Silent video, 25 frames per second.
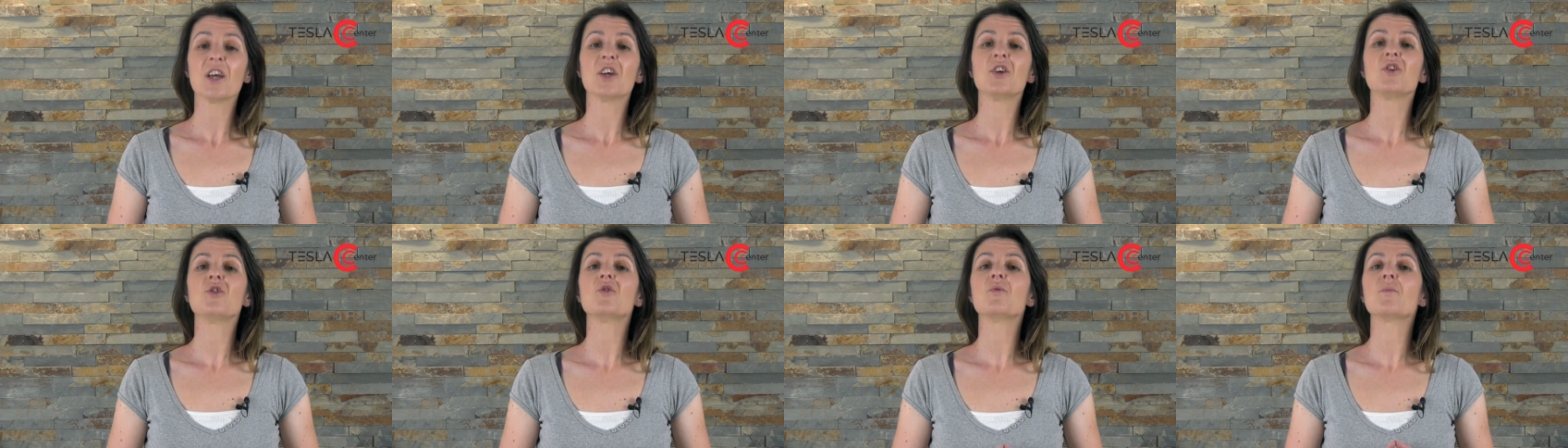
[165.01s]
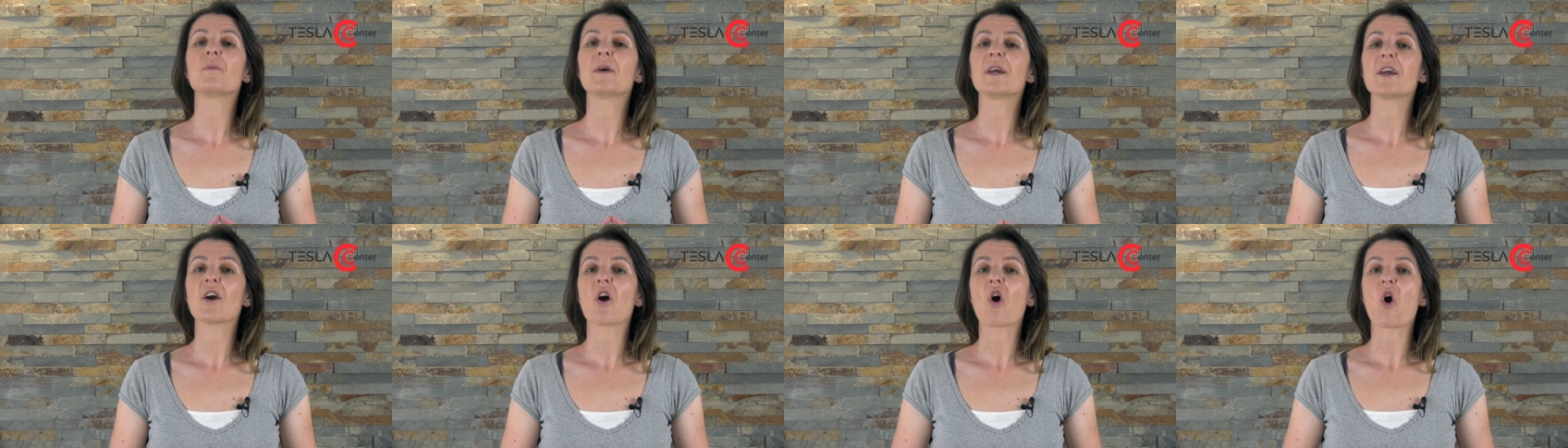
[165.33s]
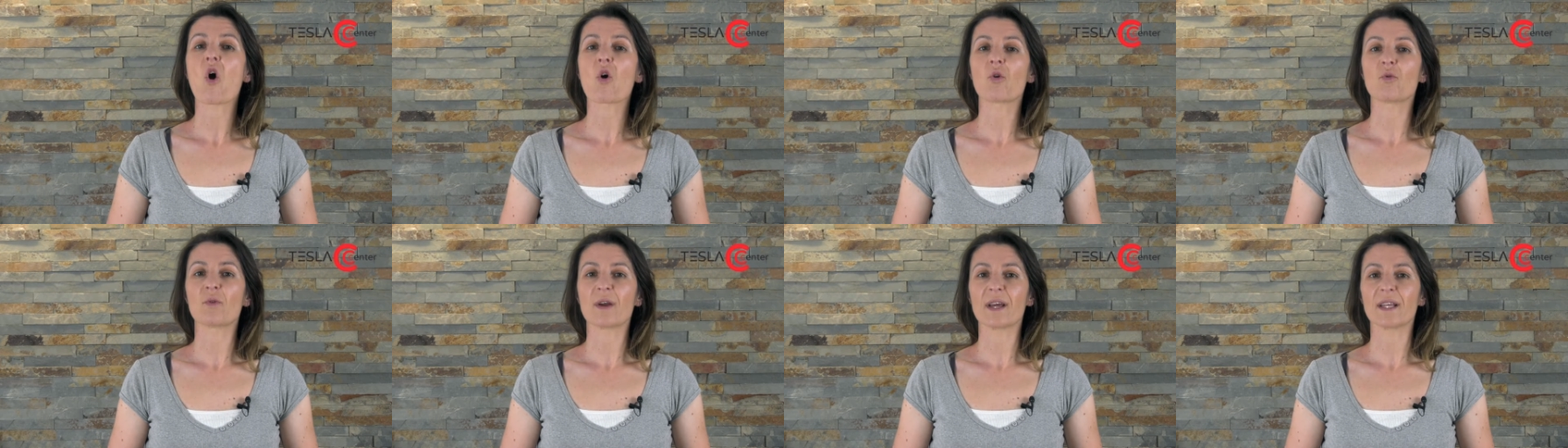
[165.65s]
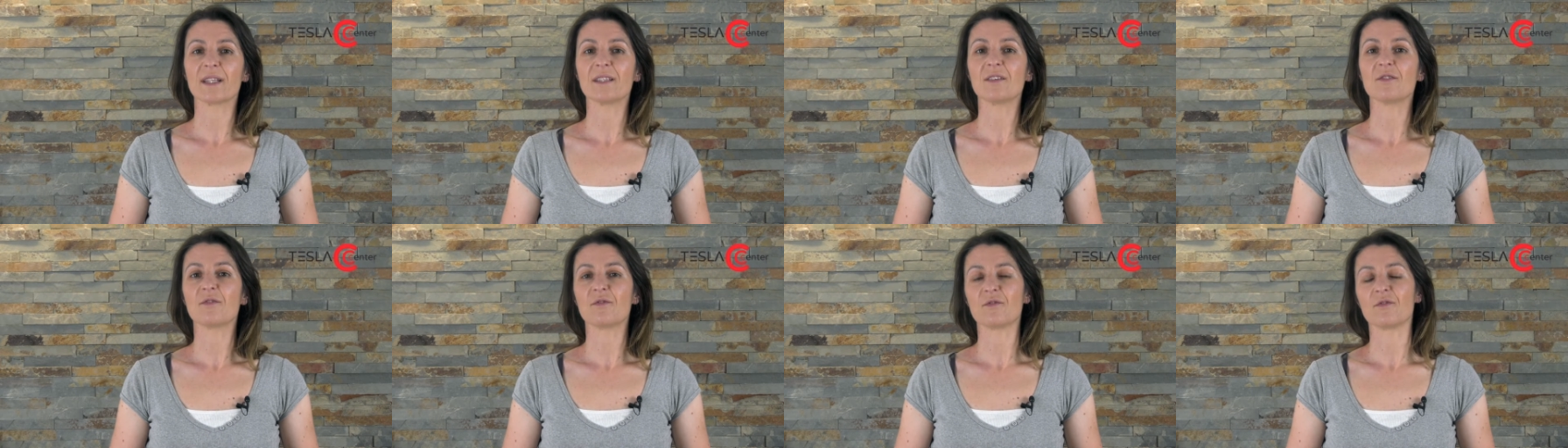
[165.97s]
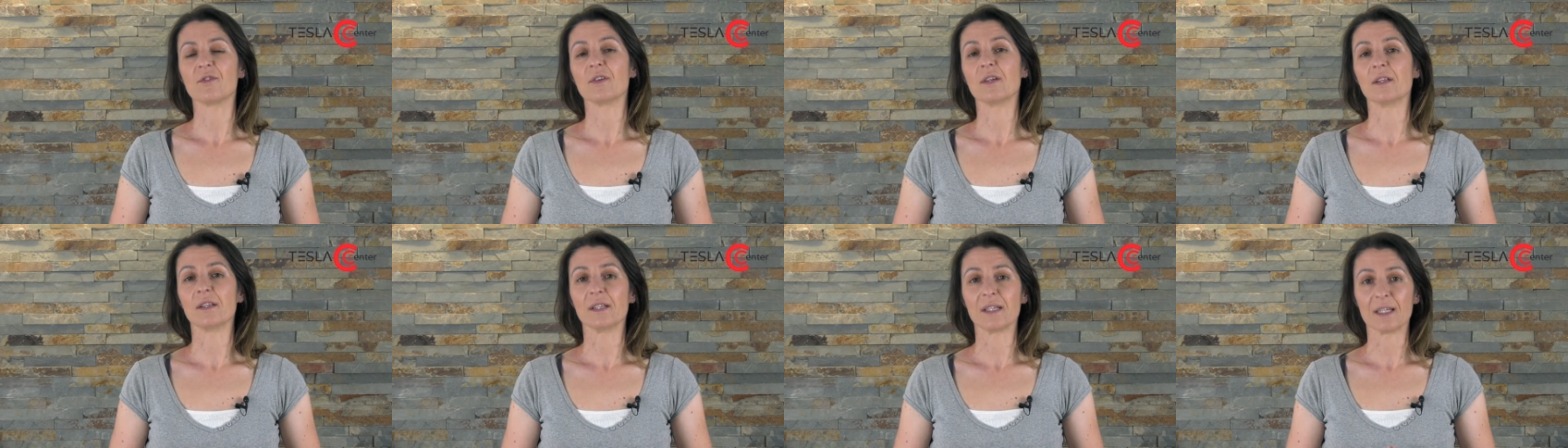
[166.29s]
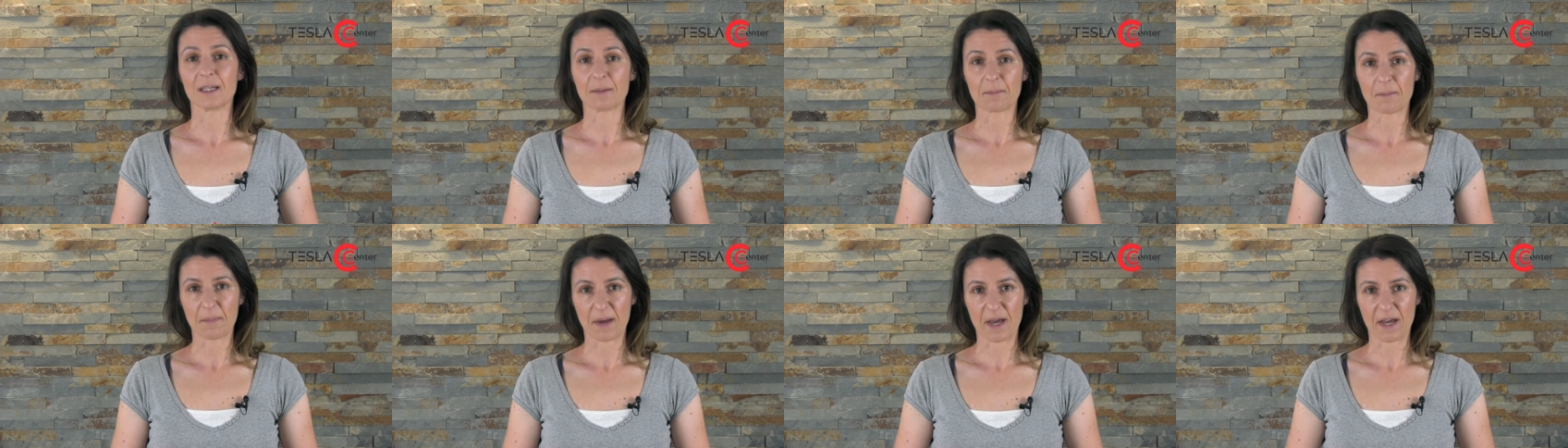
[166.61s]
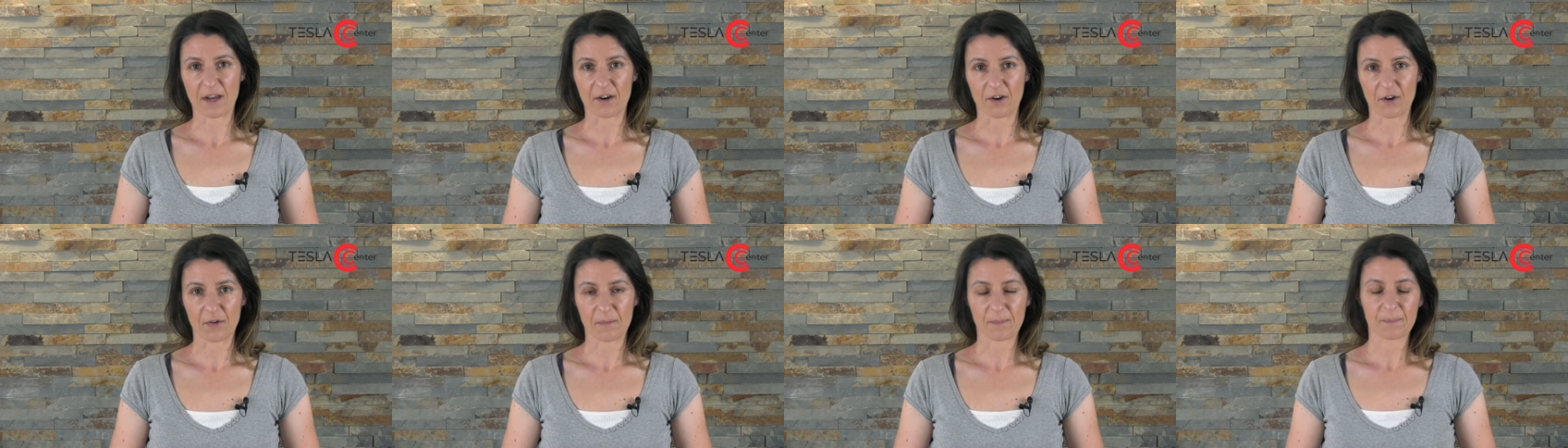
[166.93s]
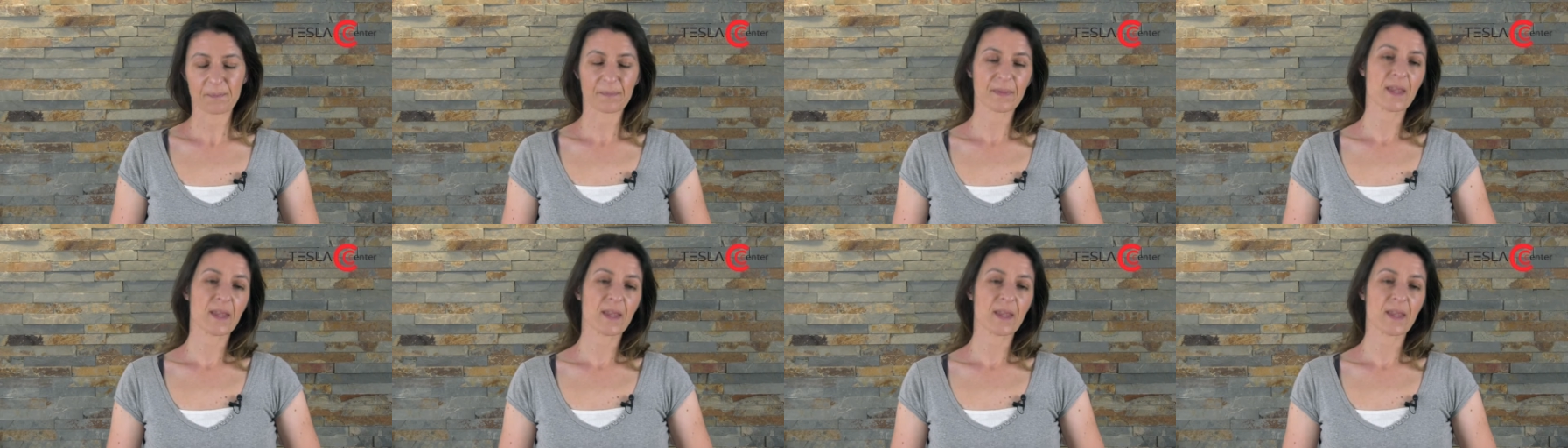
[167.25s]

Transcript: you may already feeling better.